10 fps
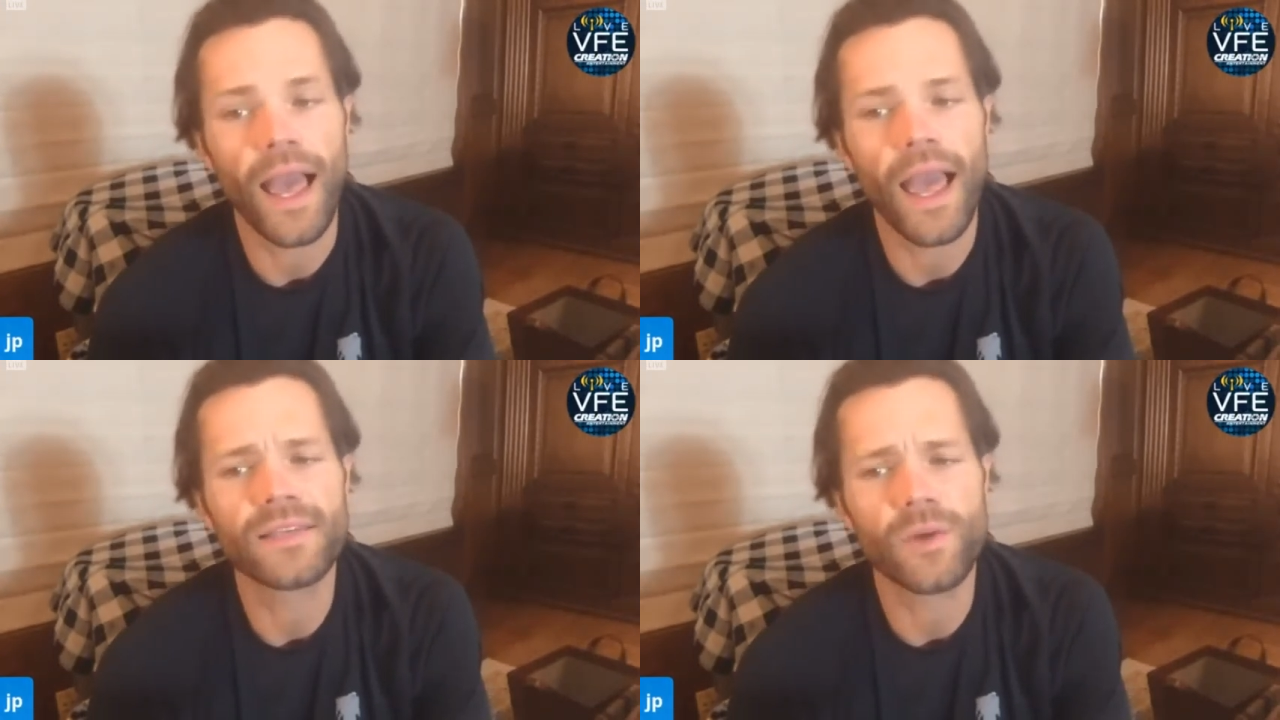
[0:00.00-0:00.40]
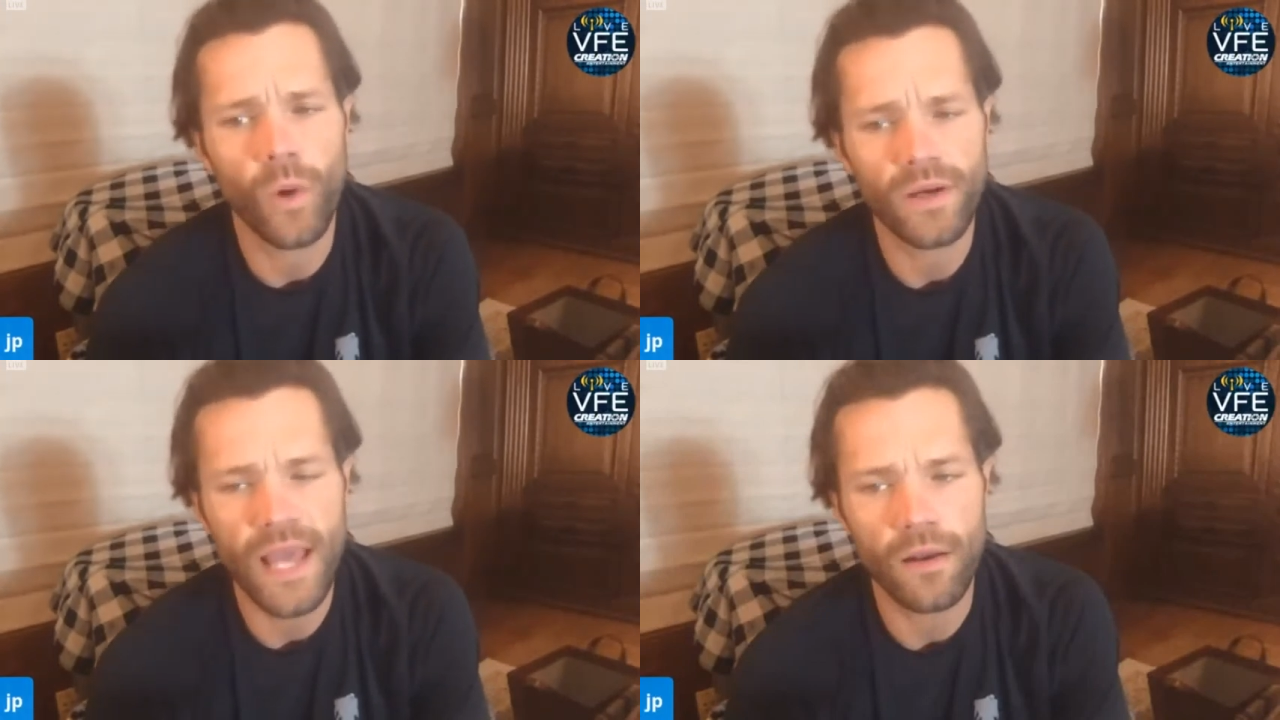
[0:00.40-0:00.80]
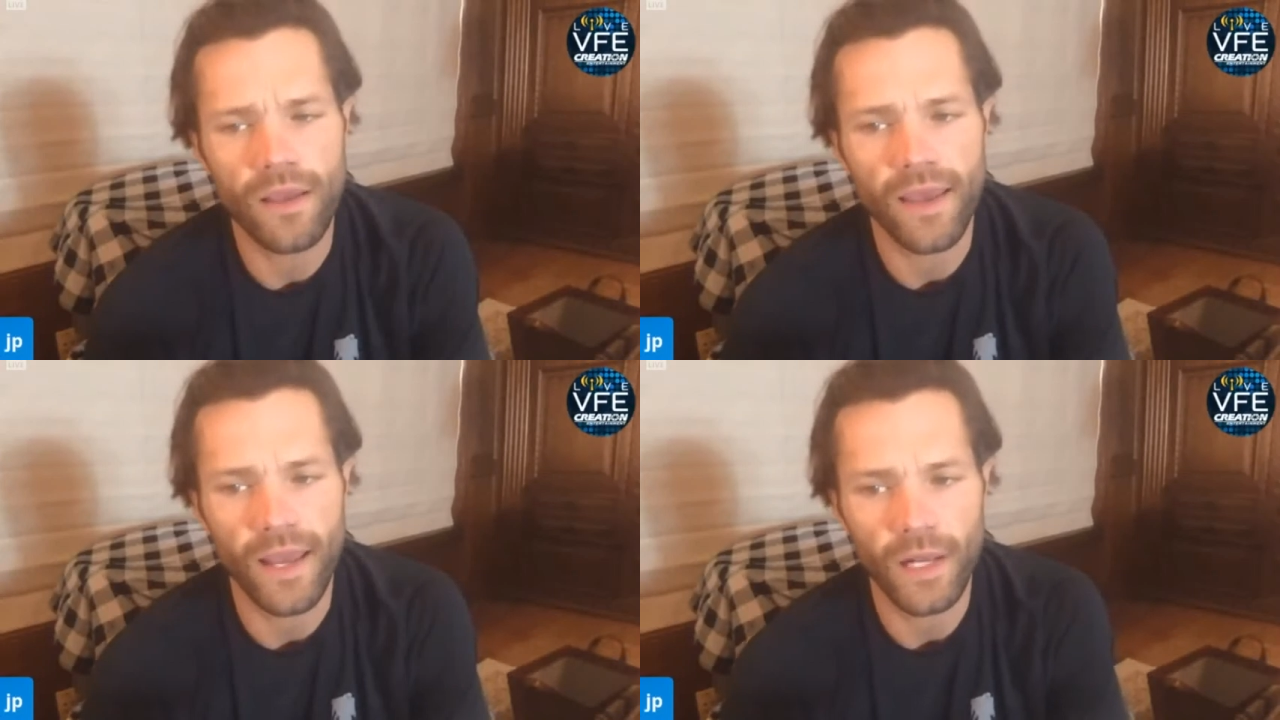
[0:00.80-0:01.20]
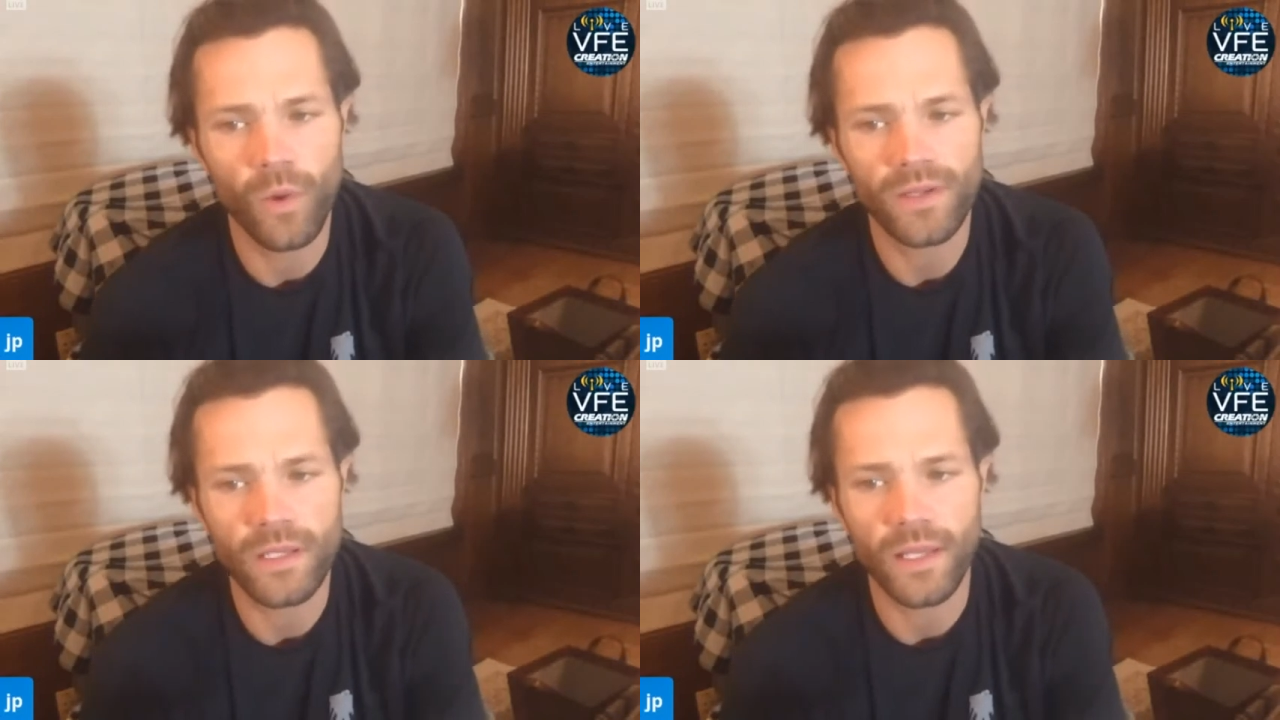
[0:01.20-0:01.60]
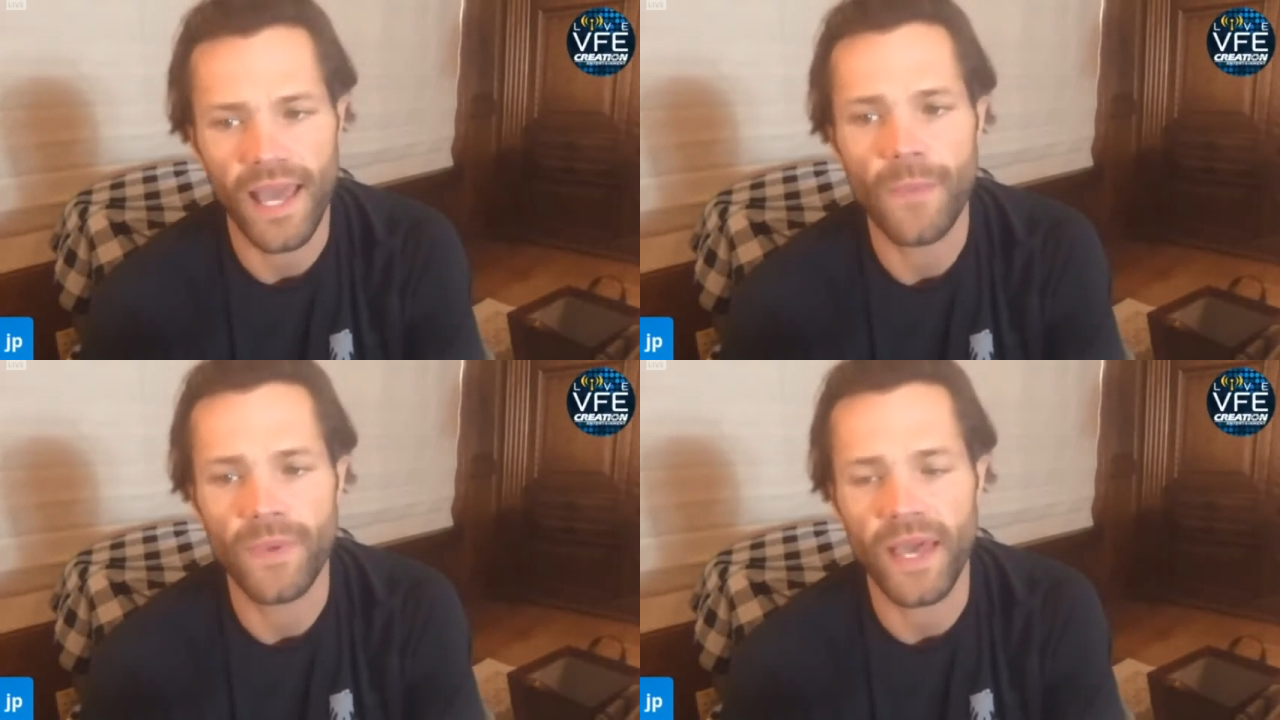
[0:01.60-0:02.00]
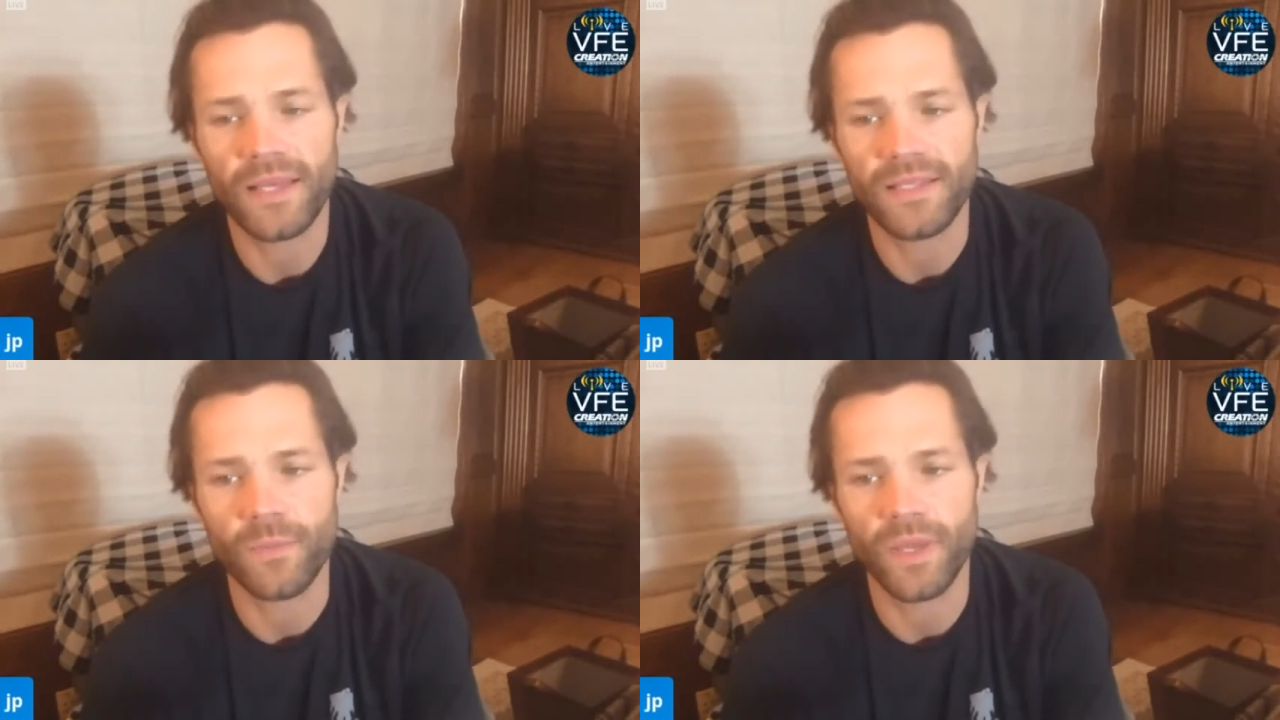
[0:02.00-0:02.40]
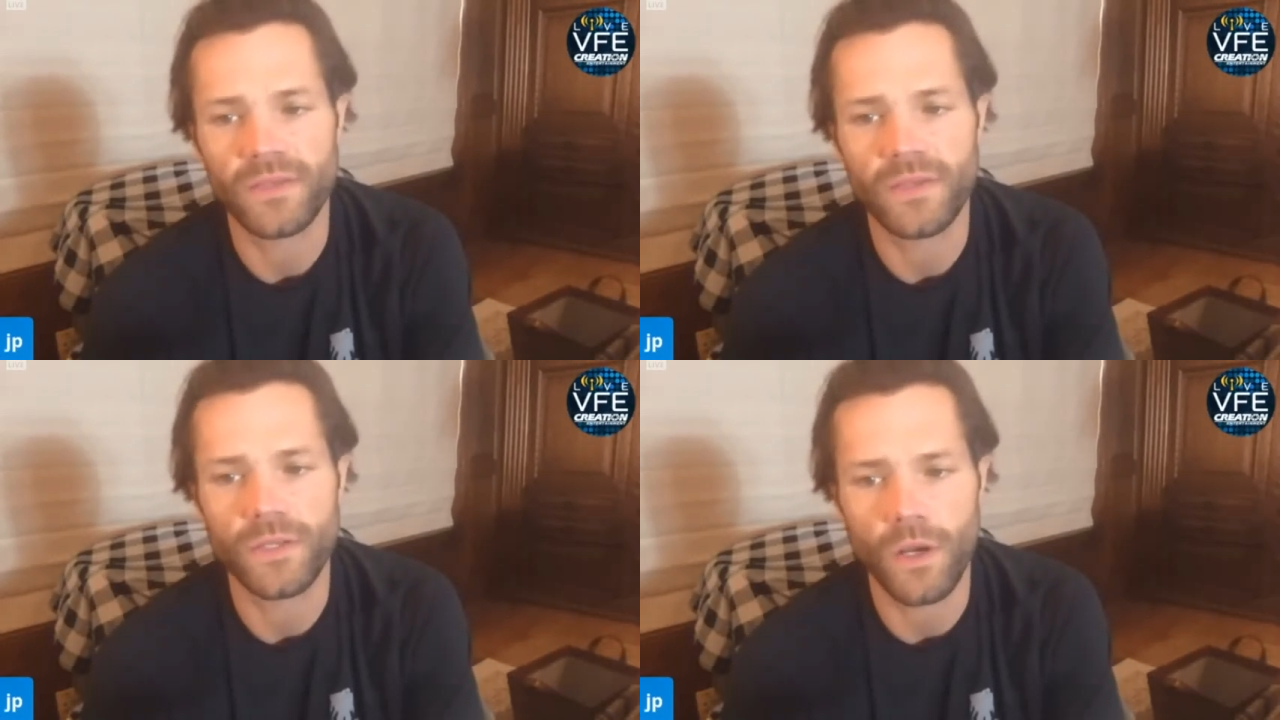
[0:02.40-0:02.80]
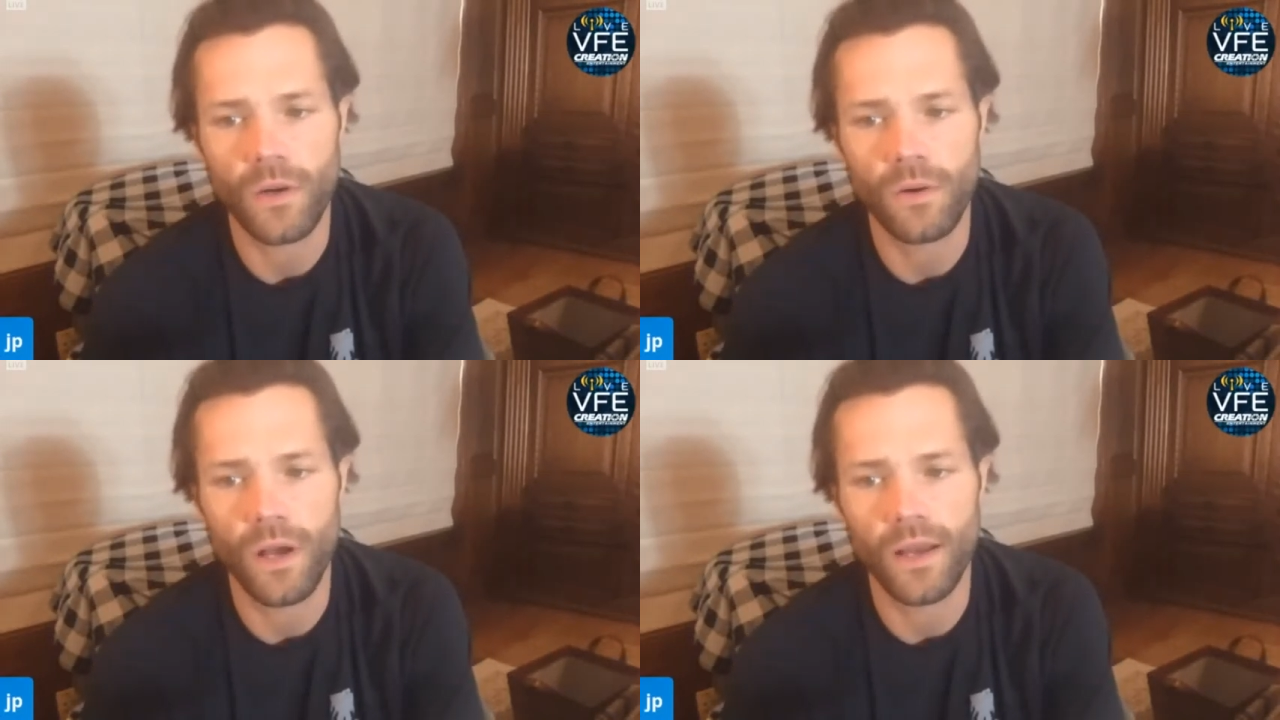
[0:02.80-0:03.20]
As it worked out, it kind of worked out like a happy accident, because the show,